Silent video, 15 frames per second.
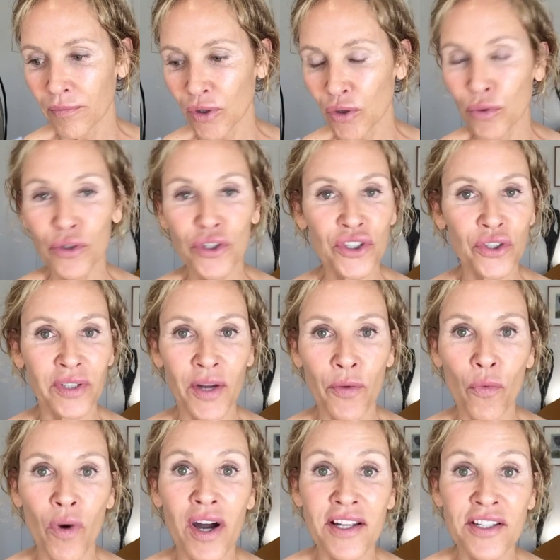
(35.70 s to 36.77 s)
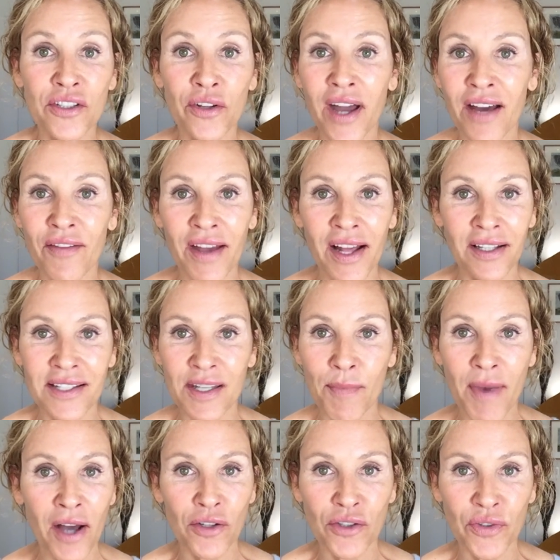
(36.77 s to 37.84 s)
crucial it was to have healthy
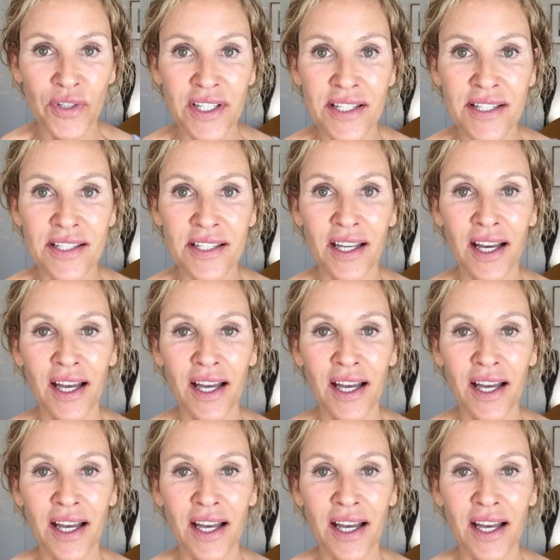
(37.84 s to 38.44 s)
boundaries.